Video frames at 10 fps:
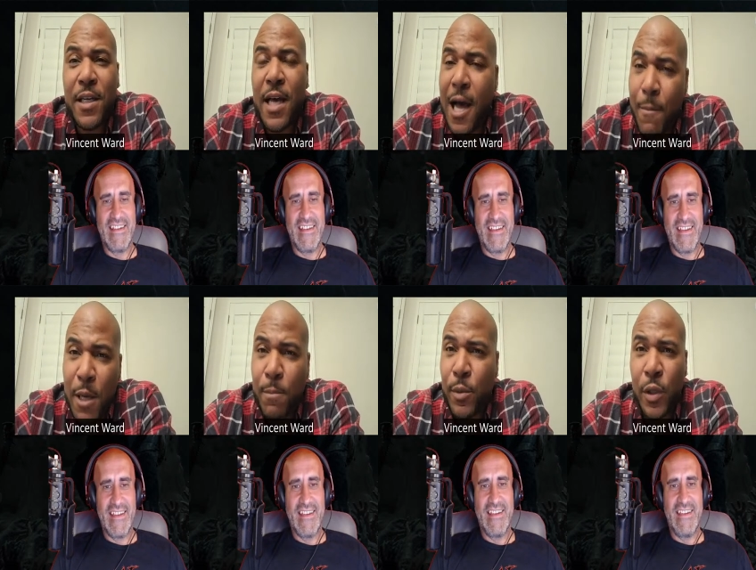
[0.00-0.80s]
Speaker 1: the
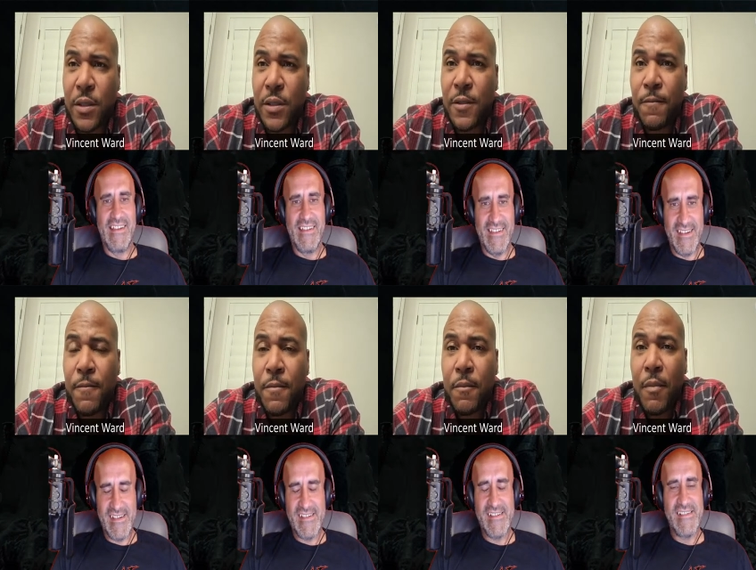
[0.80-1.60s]
comic book.
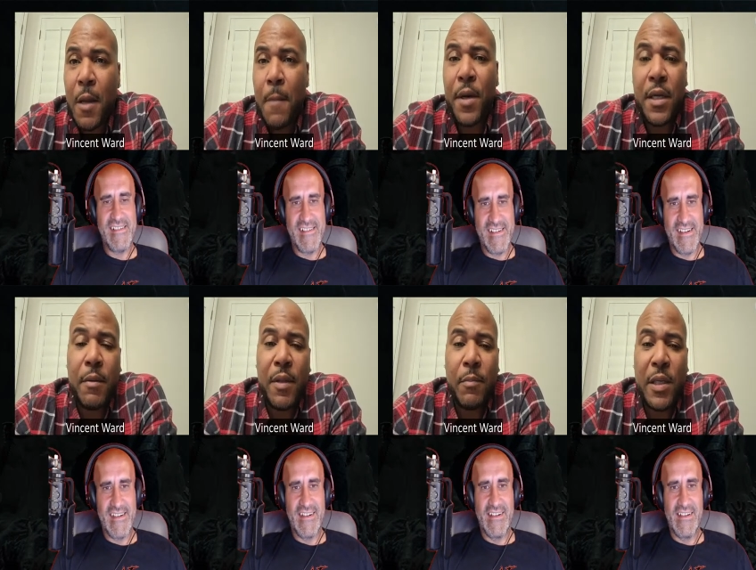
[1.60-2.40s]
Yeah.
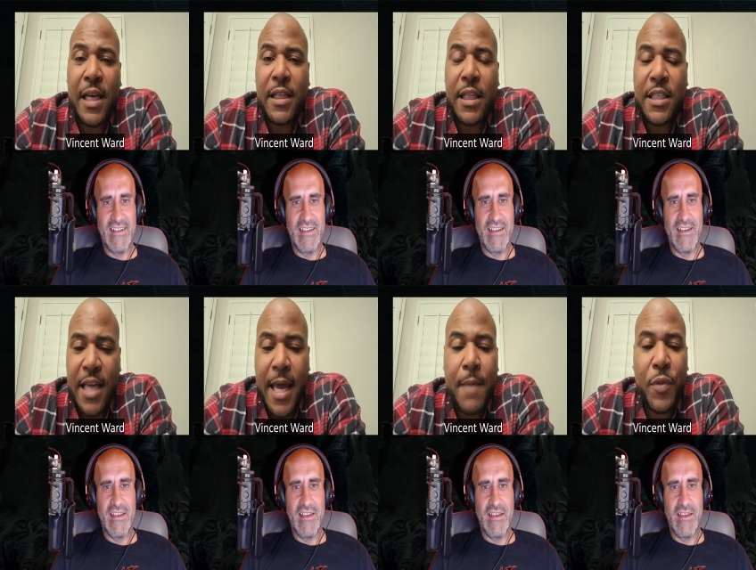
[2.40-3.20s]
But that the
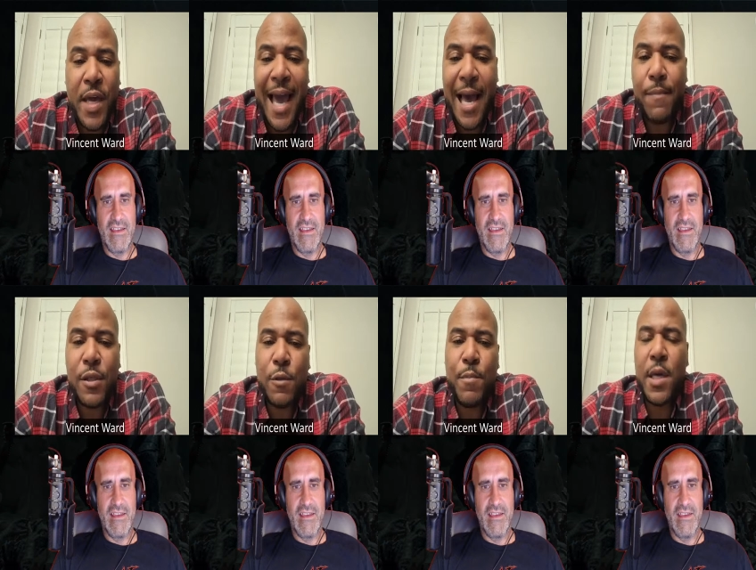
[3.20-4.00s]
same thing
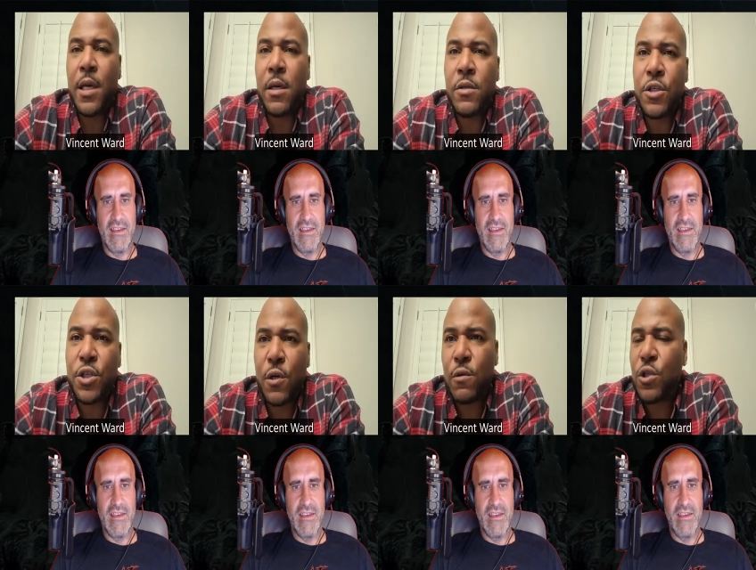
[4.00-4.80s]
happened to me on the
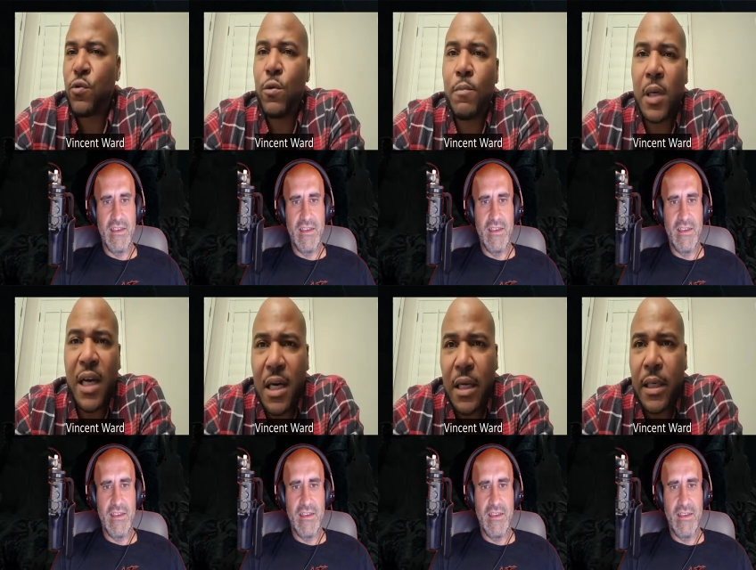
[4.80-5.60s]
show True
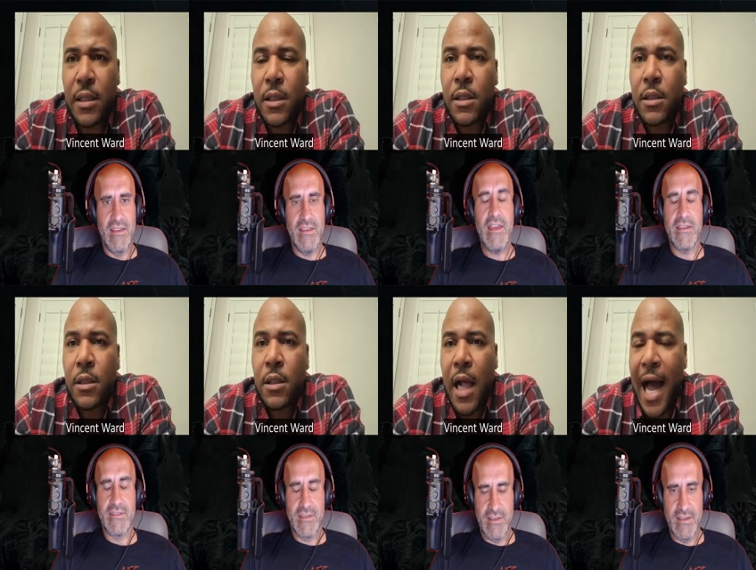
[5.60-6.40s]
Blood.
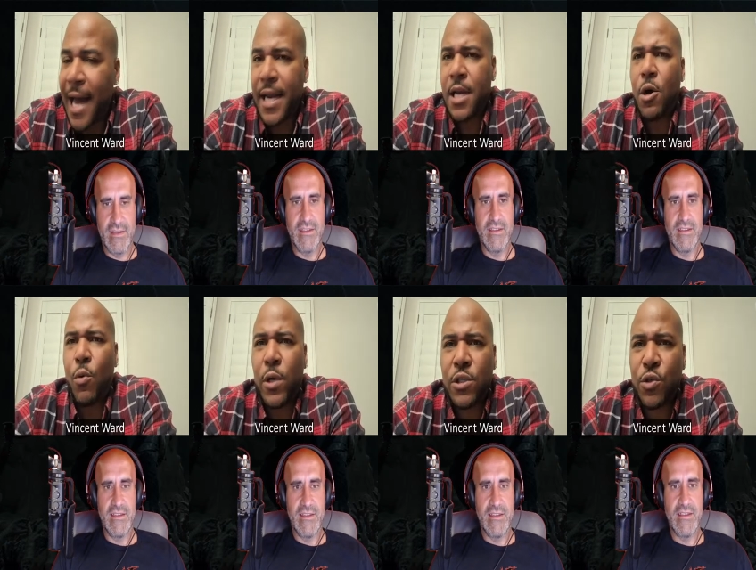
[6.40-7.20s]
Speaker 2: Yes. I
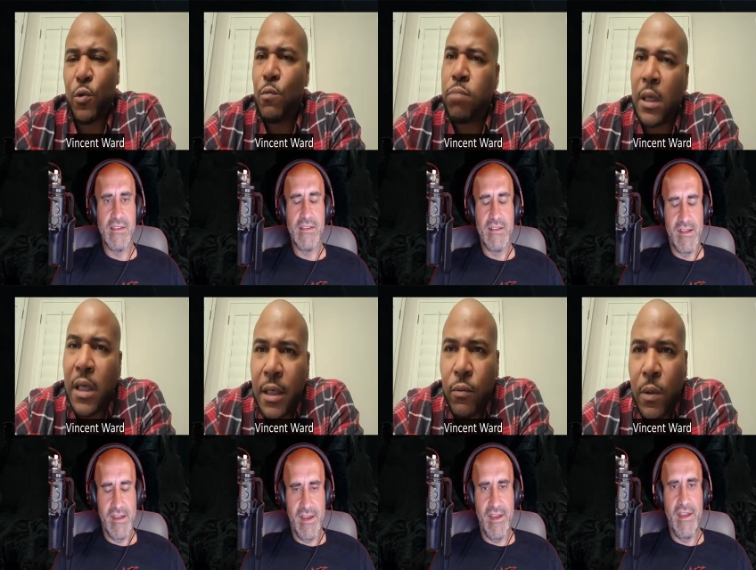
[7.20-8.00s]
Speaker 1: know what True
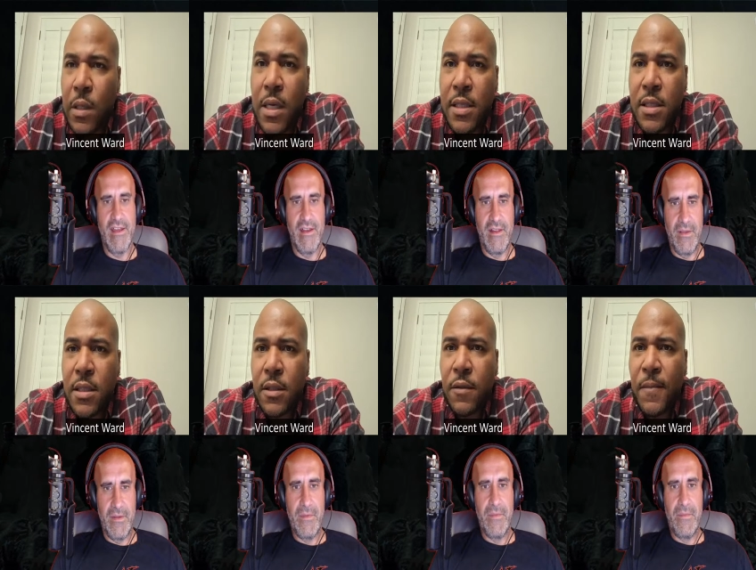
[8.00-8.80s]
Blood
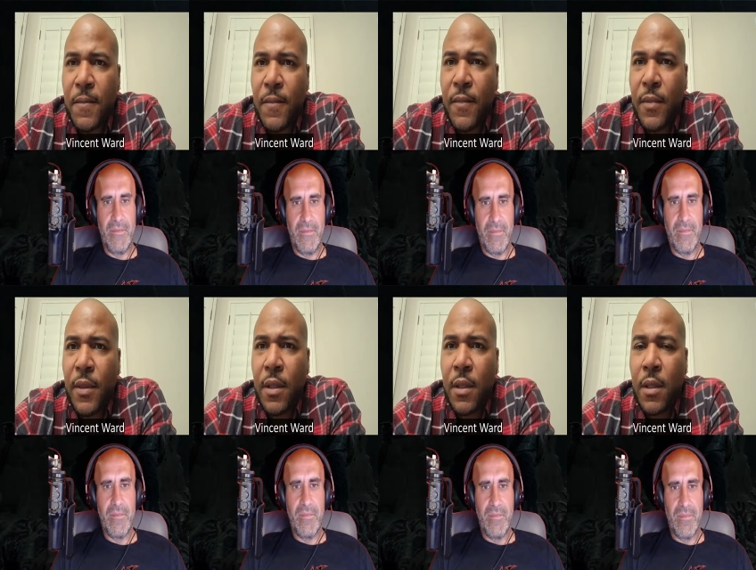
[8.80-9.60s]
was.
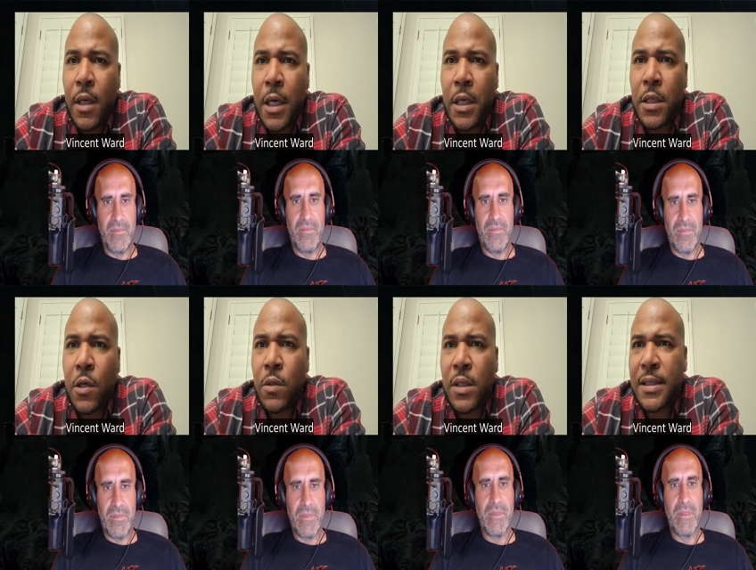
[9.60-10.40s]
You
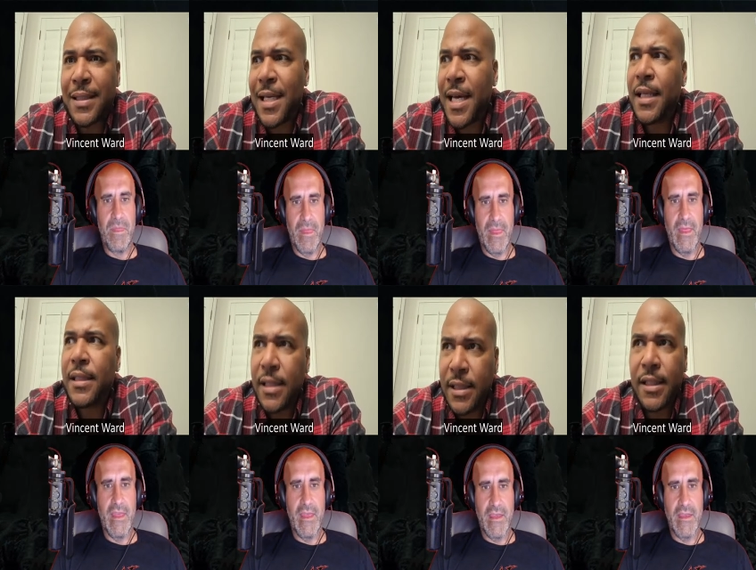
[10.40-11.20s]
know, it's
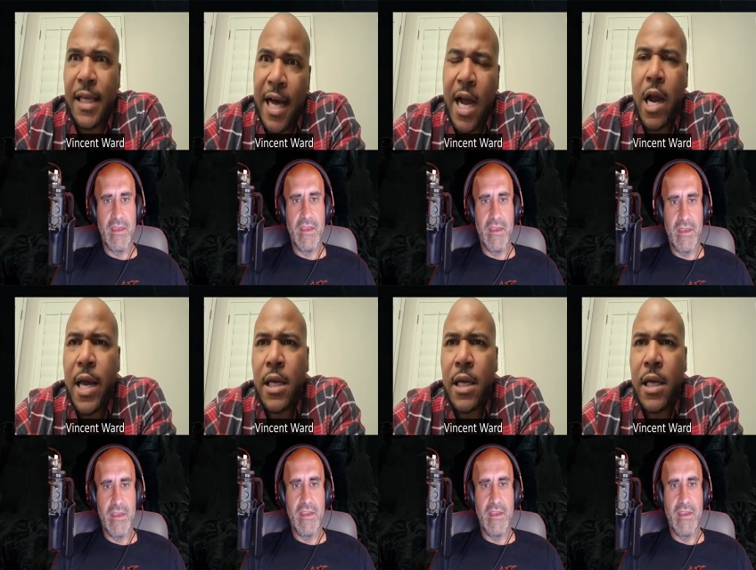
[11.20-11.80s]
like, all